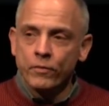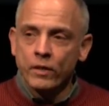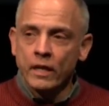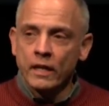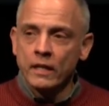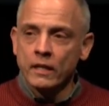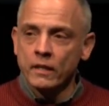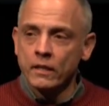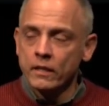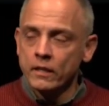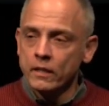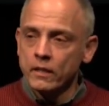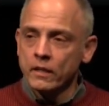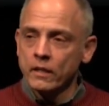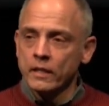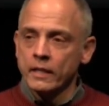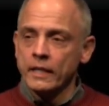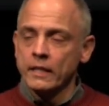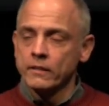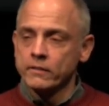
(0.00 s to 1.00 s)
And
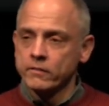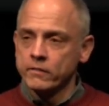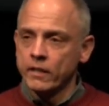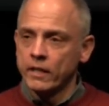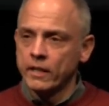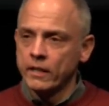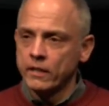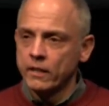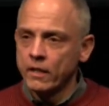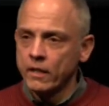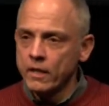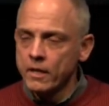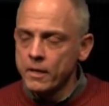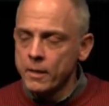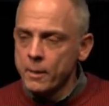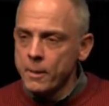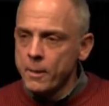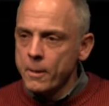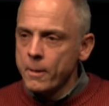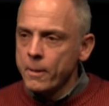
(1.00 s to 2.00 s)
Lenita said,
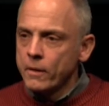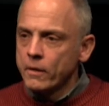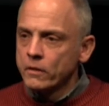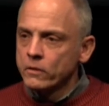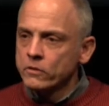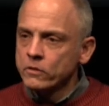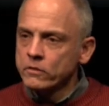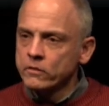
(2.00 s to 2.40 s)
she